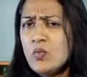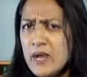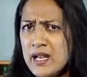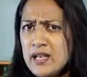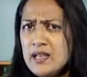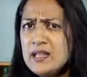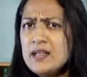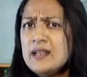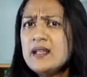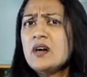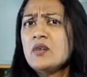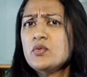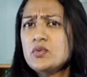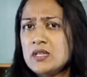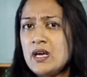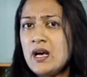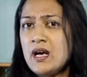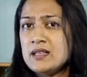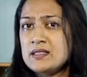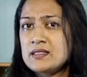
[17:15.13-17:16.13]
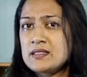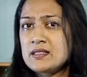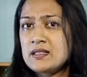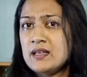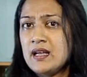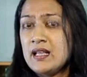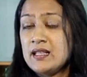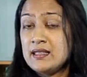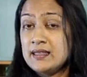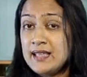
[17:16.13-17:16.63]
When in doubt,
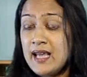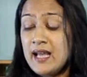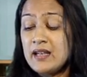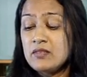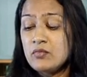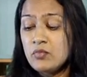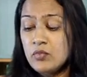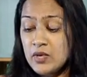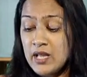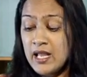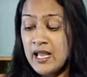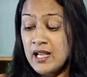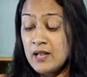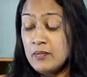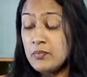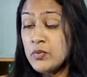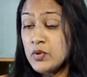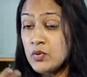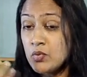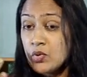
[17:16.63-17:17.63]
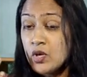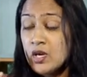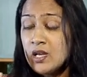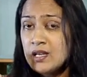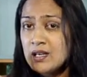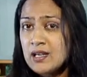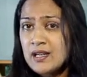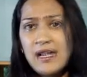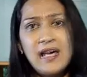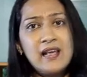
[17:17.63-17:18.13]
ask, and that would help you
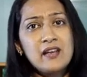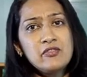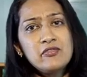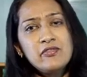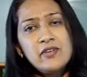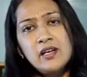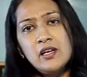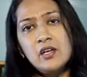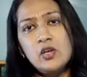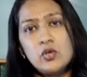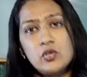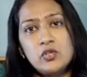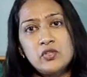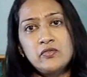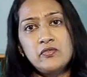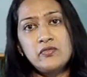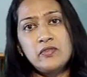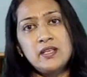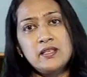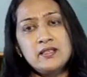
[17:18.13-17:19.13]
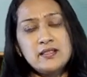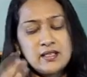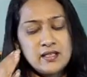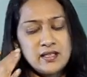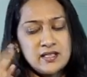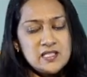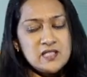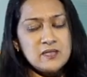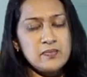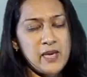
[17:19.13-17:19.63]
clarify a lot of things
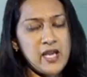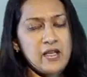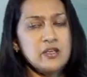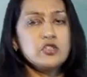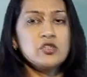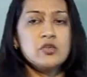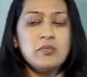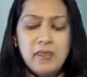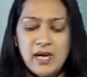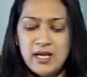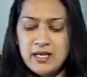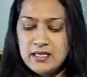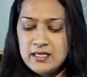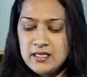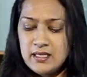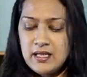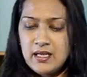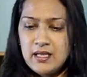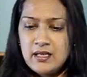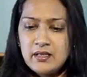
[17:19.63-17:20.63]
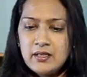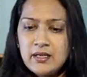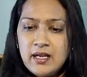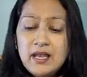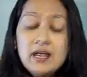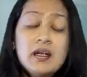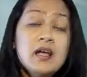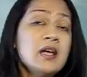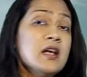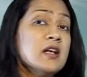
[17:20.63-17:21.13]
and expand your mind again,
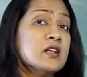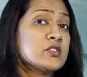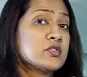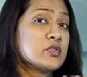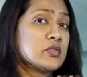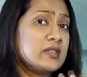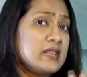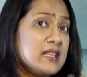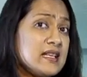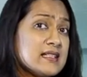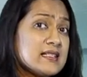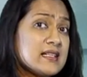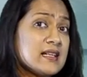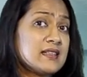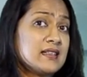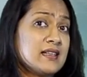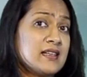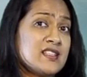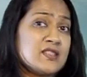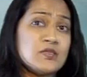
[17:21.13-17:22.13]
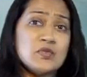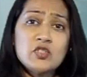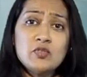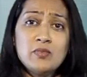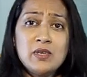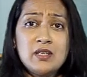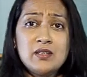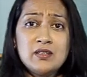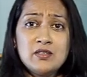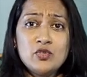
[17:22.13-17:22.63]
right? So these are things
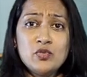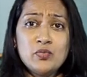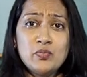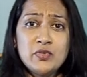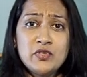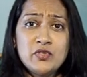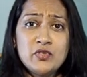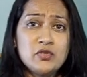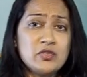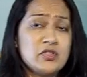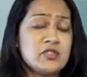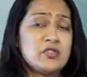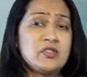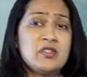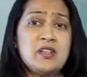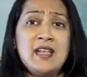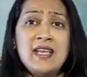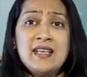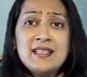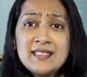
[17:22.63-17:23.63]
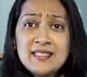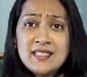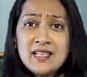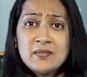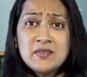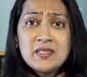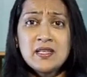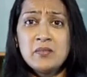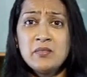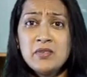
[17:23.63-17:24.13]
which make a super student. So the next
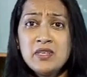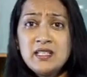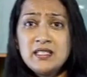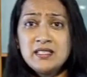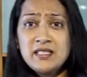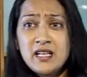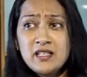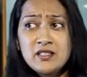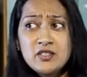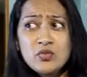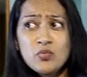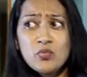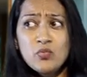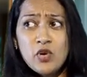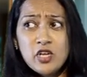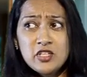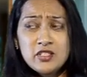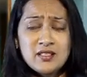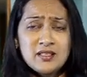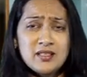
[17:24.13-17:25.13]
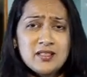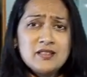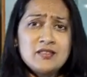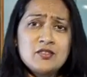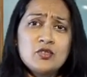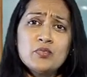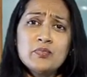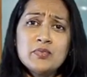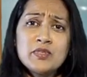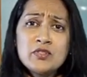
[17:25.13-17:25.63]
time somebody tells you, watch that
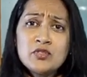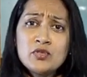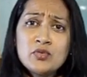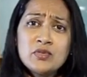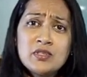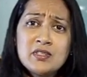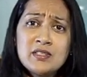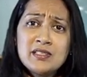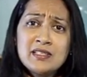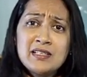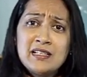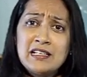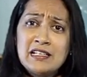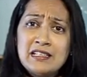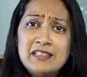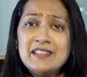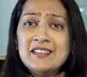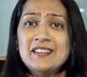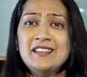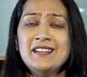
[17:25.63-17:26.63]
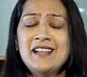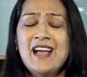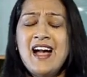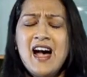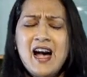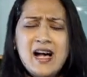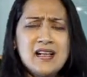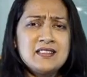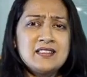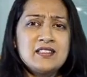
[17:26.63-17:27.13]
super student and learn,
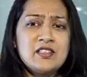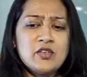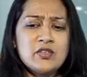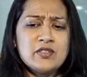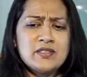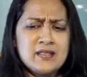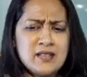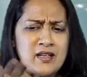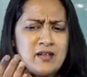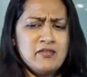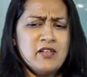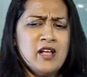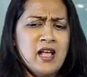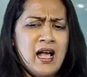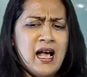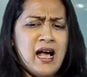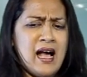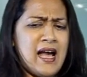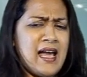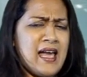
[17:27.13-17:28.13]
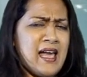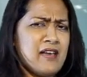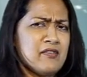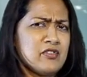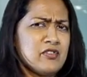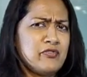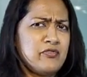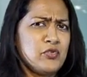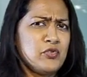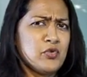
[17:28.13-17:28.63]
ask yourself, I
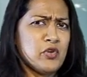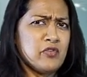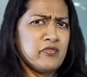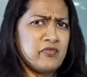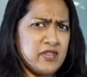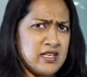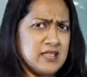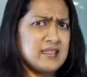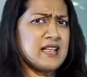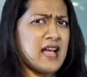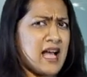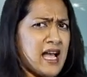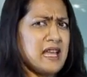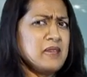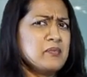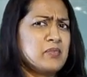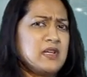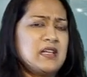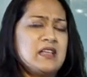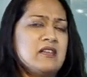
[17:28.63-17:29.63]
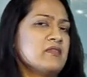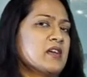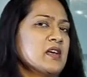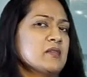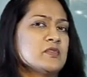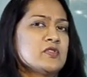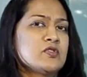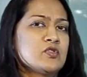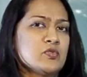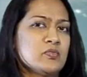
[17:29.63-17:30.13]
have a few of these. I believe
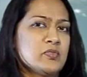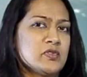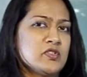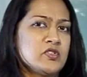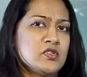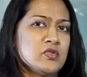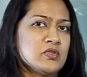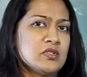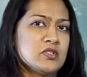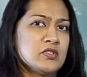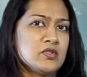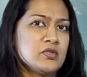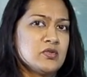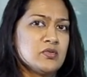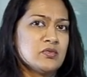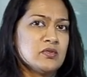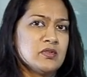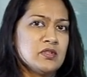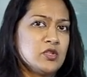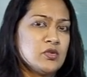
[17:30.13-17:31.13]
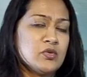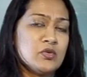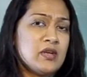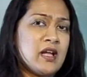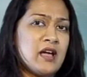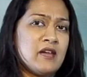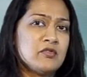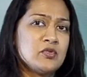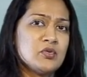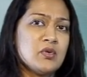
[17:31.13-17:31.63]
I'm a super student too. You
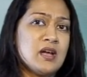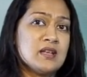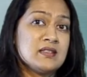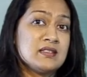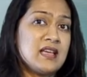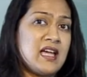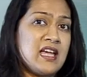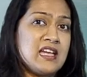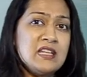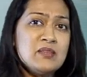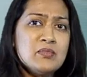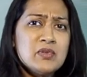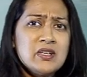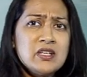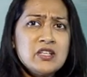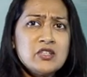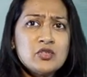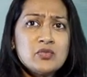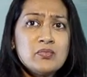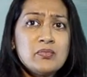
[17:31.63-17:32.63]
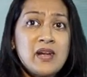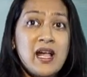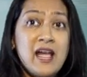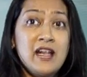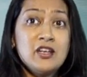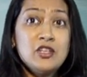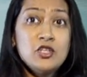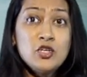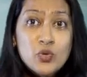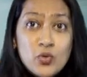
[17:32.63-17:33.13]
don't have to ask anybody to
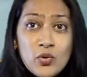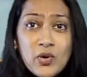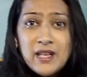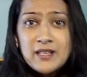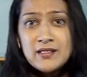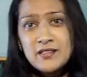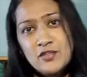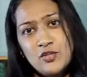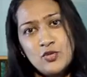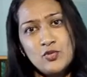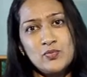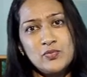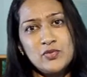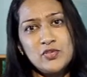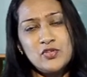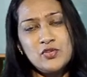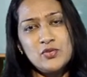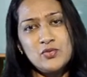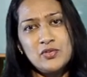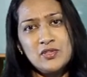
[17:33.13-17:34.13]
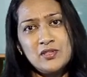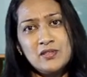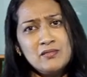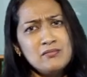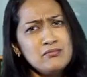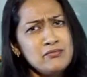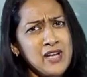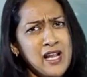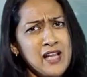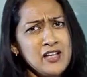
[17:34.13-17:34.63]
brand you as a super
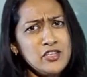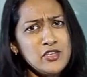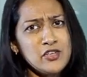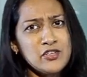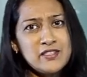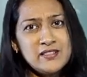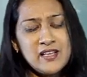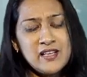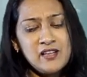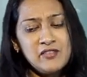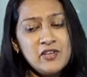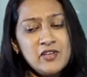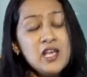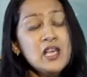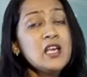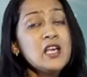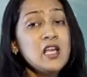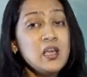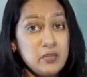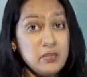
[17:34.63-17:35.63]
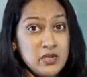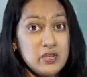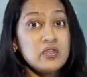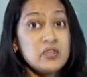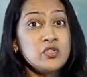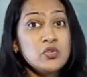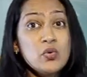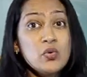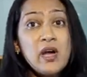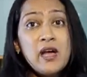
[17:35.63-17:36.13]
student. Brand yourself
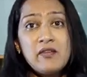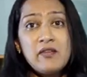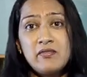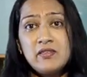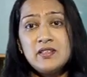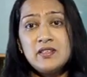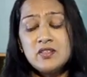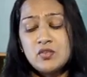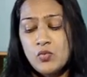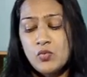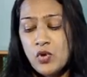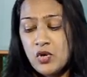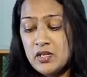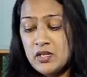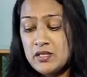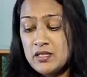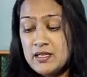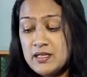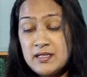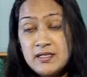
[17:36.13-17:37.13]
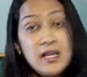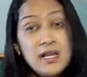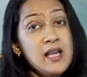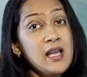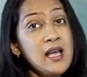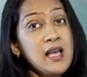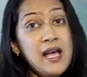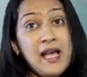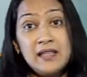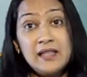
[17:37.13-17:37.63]
because you have these qualities
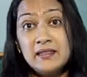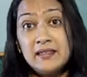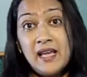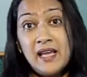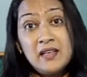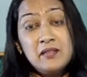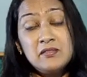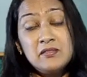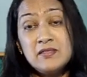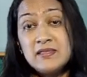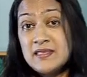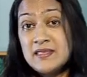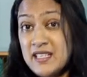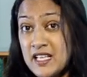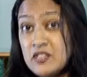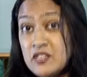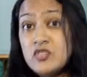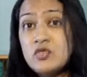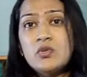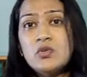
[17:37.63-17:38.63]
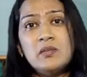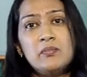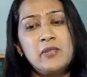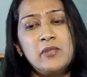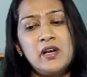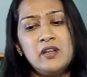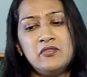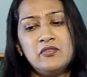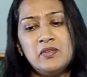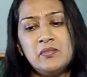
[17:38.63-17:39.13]
and that sets you
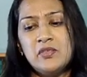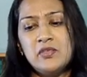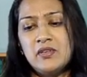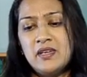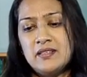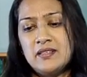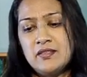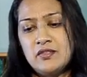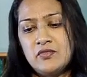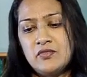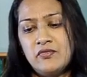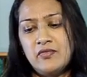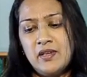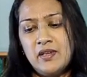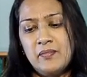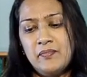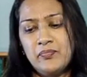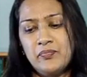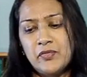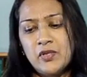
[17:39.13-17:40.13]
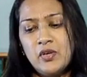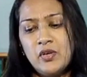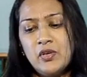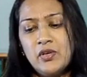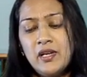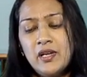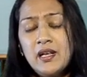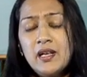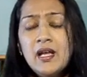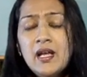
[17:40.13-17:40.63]
apart from the rest of them,
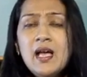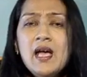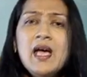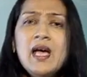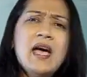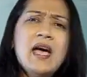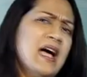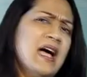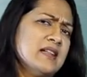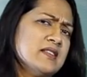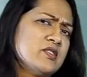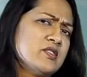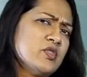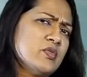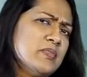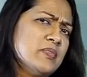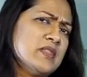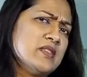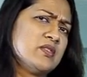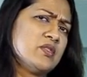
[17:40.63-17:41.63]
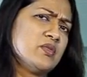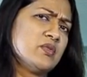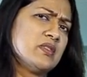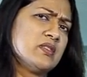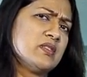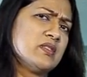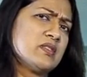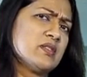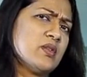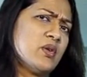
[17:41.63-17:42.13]
all right? And super
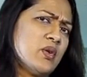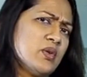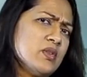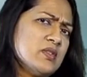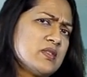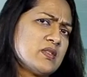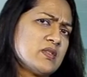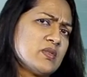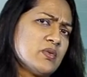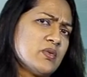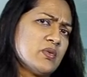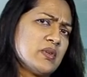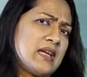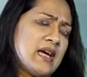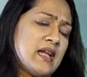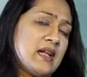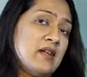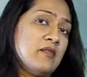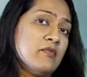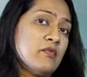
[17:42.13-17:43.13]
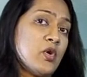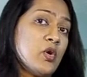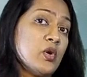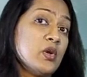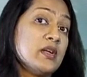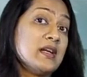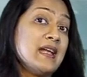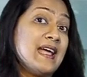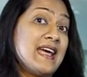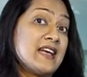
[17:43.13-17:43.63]
students also get
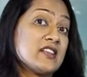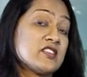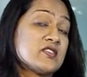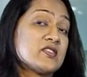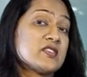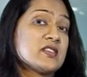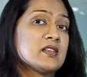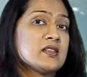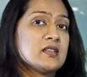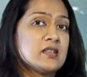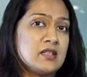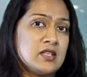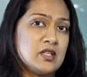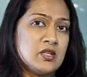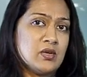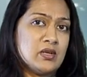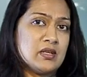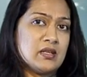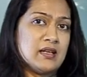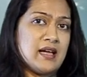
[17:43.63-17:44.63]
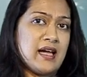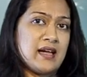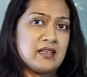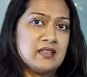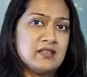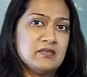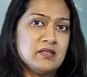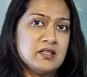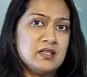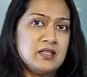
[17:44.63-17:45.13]
involved in extracurricular
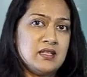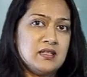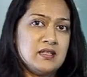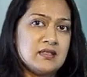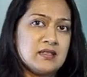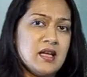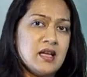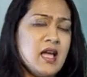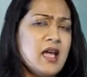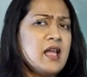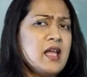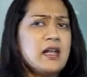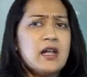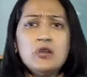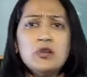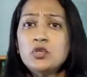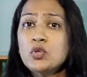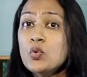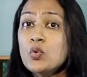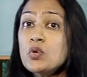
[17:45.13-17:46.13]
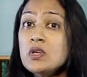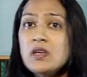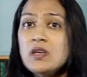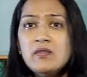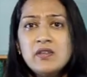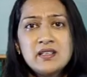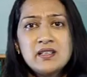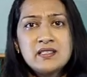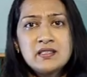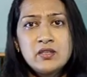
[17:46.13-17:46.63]
activities. Now, don't
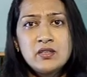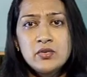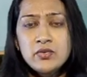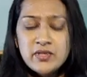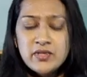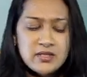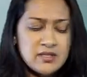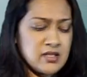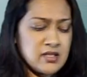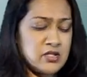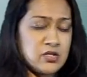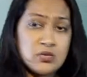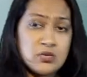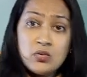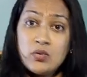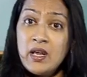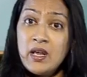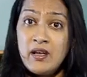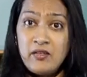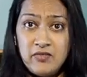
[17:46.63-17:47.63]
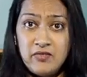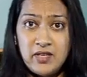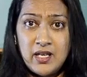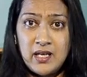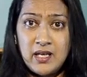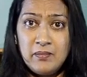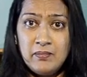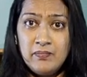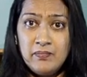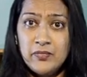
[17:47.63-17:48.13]
give excuses that you don't have
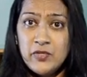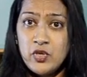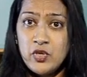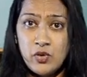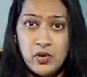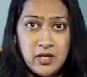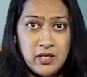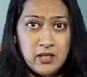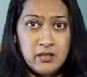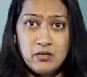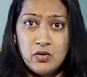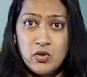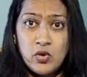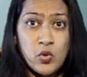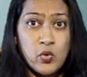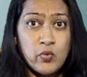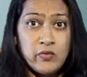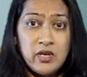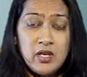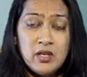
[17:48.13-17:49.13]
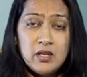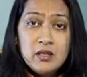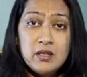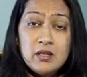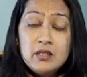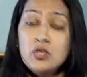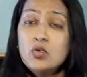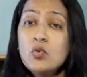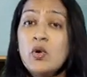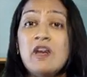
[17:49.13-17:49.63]
time during COVID.
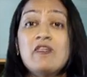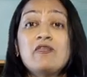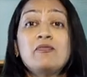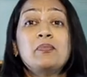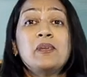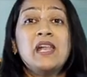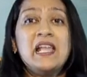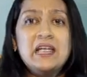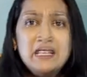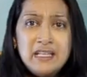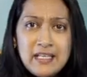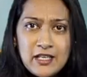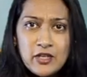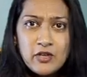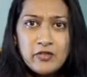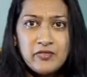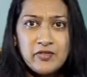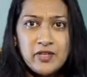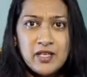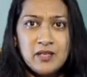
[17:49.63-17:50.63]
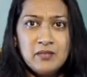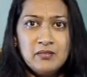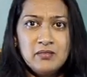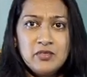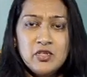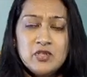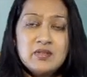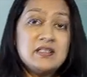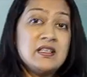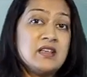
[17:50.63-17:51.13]
You have plenty of time.
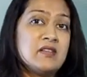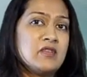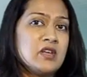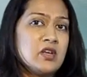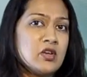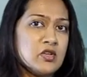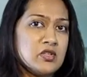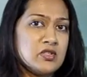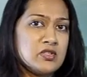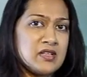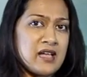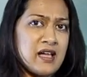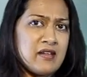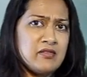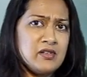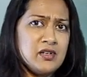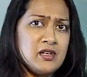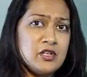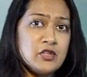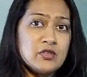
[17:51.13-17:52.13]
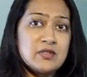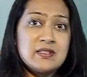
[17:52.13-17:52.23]
You're saving on travel.